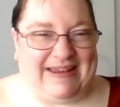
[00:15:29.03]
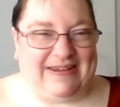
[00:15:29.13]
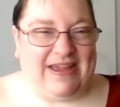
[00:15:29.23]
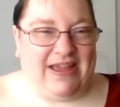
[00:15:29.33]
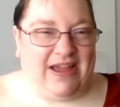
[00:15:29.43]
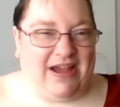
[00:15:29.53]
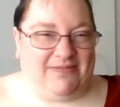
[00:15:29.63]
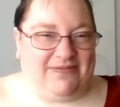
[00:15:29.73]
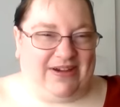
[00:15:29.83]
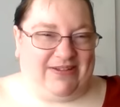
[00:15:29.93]
And
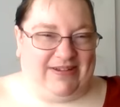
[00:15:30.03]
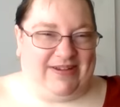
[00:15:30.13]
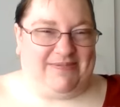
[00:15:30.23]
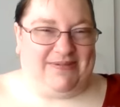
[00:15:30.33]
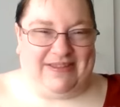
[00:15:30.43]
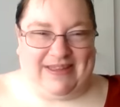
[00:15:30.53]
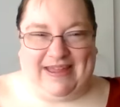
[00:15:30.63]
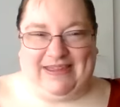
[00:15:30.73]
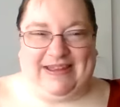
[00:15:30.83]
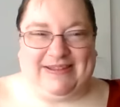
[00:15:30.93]
um, following up on
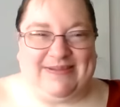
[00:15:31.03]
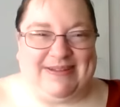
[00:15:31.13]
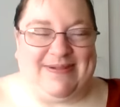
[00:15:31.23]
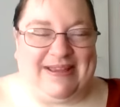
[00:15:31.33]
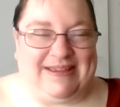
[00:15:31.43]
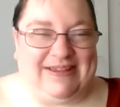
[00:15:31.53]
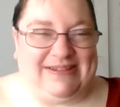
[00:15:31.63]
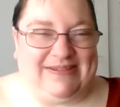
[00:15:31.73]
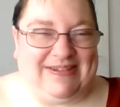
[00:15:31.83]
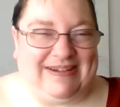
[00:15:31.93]
that last response, I
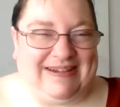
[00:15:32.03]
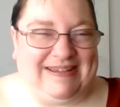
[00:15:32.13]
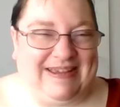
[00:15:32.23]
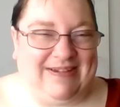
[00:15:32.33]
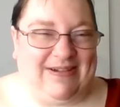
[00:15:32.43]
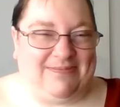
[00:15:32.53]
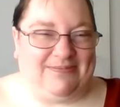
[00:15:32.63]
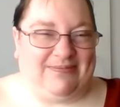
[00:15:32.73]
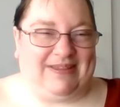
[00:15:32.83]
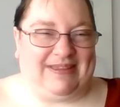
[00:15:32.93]
also wanted to see um,
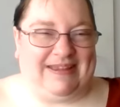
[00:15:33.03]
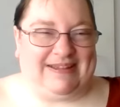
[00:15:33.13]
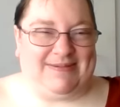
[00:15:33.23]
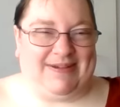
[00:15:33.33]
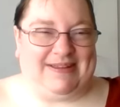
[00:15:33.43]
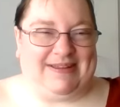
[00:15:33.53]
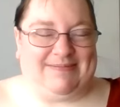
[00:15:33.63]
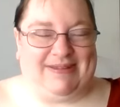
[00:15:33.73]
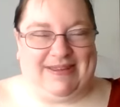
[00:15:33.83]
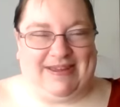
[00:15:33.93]
what the experience has
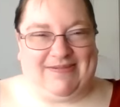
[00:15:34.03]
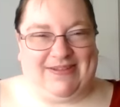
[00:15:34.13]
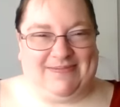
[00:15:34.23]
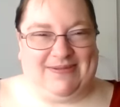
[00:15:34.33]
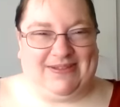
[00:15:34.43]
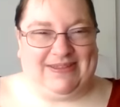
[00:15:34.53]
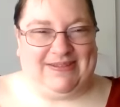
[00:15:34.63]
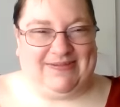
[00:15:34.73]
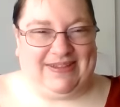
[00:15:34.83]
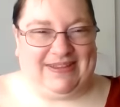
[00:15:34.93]
been like for you both
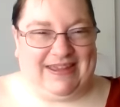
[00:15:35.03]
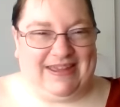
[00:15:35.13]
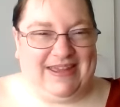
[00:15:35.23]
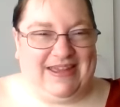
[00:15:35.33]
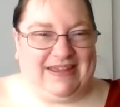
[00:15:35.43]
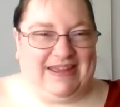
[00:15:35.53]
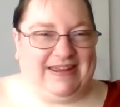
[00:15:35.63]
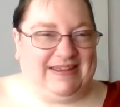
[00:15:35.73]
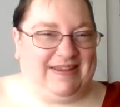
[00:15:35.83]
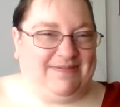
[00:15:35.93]
and really
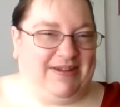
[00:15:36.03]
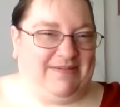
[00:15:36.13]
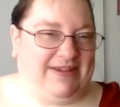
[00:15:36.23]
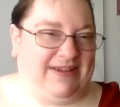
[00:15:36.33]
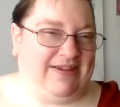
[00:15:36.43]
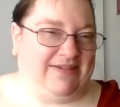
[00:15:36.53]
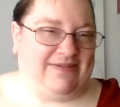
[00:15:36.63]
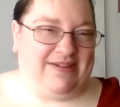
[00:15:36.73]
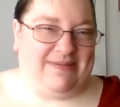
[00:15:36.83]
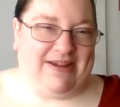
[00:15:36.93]
getting to maybe hear
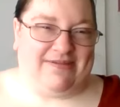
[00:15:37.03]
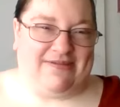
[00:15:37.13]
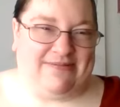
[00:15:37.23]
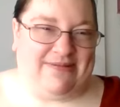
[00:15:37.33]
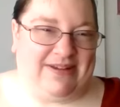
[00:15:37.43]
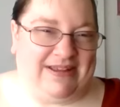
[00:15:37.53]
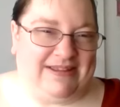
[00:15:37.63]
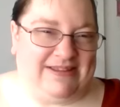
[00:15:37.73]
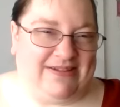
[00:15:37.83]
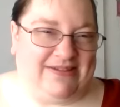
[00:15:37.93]
feedback from
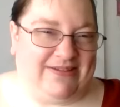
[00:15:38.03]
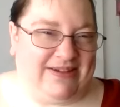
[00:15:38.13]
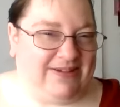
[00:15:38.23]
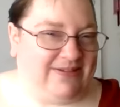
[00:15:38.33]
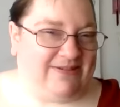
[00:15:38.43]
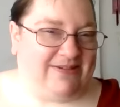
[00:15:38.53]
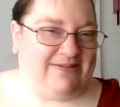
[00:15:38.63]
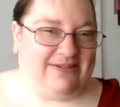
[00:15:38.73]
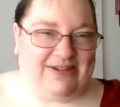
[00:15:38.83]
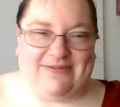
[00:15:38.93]
audiences online who
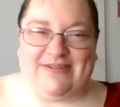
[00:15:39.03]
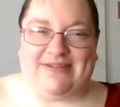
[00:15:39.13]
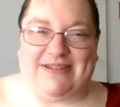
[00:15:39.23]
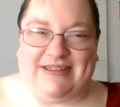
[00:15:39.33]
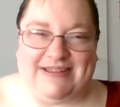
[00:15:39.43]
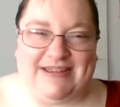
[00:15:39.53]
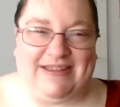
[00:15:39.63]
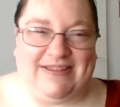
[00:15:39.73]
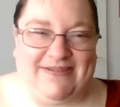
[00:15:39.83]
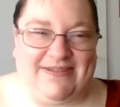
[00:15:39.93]
are looking forward to
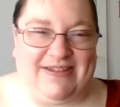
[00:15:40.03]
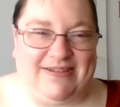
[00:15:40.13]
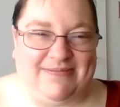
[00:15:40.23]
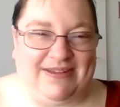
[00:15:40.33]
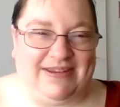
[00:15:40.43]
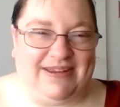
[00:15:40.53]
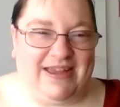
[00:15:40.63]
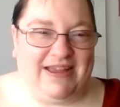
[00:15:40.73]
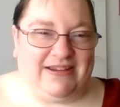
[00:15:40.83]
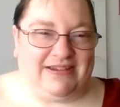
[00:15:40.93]
seeing the film and
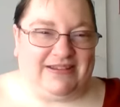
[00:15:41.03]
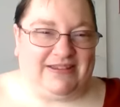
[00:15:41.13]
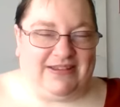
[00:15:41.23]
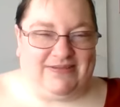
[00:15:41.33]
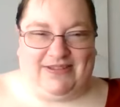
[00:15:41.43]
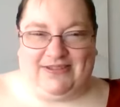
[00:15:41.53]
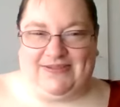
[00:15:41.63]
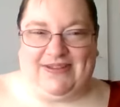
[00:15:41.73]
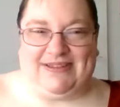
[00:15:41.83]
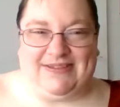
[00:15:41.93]
just doing
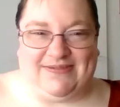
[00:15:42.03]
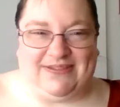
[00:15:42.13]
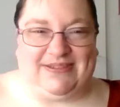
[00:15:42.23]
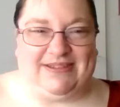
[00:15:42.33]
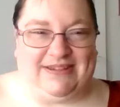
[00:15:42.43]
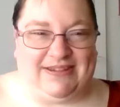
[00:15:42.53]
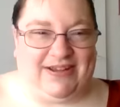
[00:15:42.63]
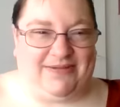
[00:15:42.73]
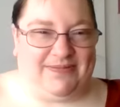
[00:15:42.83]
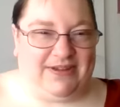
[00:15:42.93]
those festivals and
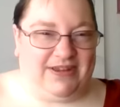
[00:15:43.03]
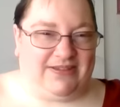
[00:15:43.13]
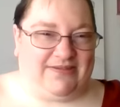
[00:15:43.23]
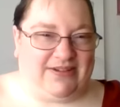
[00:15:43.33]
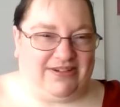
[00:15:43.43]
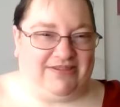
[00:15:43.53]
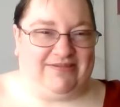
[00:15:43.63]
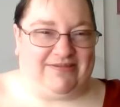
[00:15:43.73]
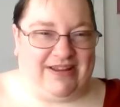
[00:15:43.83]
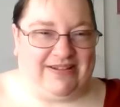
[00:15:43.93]
um, the virtual
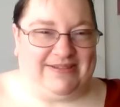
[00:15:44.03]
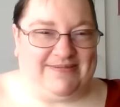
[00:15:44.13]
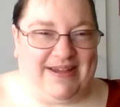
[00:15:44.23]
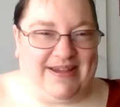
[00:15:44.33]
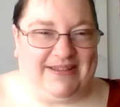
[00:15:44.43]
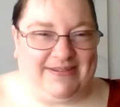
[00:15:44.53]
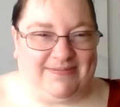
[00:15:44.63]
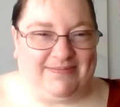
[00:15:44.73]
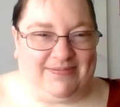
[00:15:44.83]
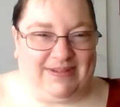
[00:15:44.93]
route as well
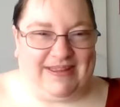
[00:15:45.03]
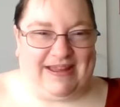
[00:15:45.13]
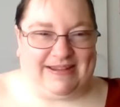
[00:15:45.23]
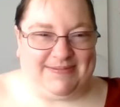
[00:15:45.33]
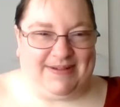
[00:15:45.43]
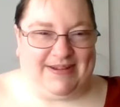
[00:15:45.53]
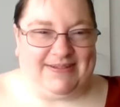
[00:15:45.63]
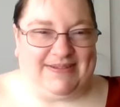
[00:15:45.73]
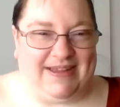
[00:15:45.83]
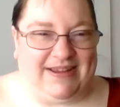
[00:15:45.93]
and what that
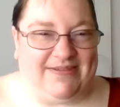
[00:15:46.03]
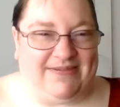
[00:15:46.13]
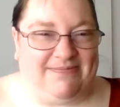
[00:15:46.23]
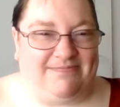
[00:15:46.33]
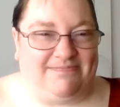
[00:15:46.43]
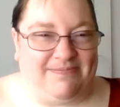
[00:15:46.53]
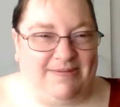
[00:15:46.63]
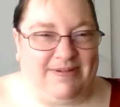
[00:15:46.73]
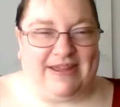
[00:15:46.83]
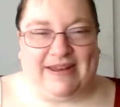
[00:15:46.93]
experience was like of
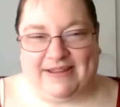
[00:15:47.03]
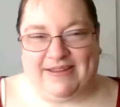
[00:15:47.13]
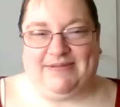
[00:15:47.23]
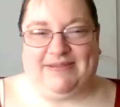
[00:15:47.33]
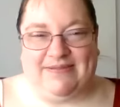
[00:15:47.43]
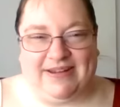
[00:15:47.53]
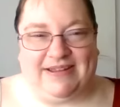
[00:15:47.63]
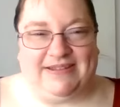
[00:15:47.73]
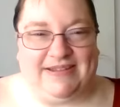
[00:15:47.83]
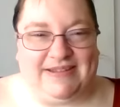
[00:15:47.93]
maybe connecting with
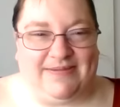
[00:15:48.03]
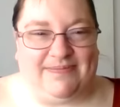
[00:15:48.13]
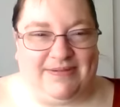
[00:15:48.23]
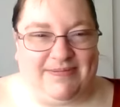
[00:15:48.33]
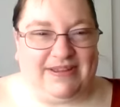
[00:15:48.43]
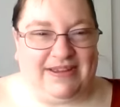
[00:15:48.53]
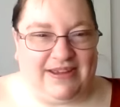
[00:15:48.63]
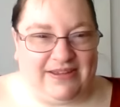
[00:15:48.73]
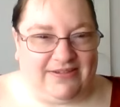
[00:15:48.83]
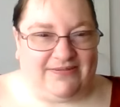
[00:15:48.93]
audiences um, in
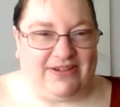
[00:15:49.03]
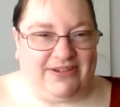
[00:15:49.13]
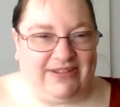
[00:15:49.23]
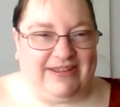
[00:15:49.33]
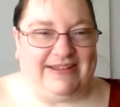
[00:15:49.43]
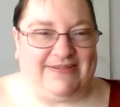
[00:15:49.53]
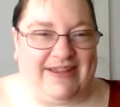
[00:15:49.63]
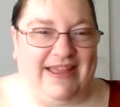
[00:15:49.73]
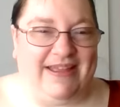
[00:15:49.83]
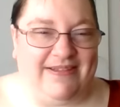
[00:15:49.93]
particular virtually as well.